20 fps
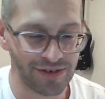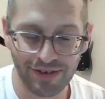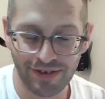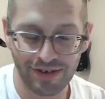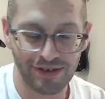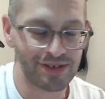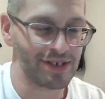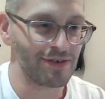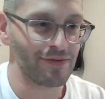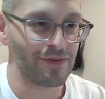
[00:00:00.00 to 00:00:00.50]
and you
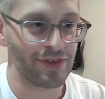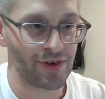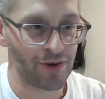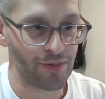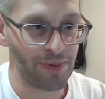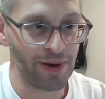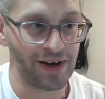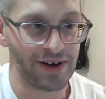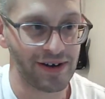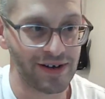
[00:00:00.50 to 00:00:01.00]
sit with your
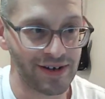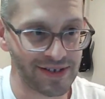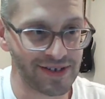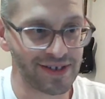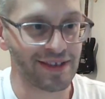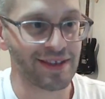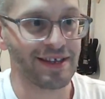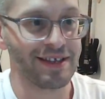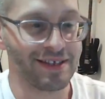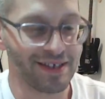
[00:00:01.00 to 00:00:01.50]
parents
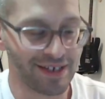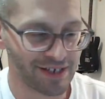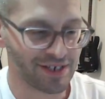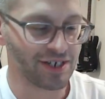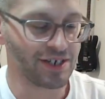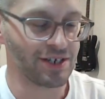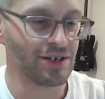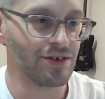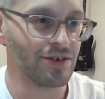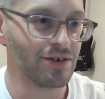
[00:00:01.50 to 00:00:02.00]
and they're
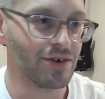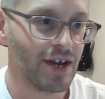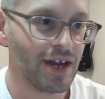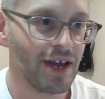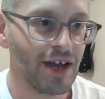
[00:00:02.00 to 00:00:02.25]
teaching you,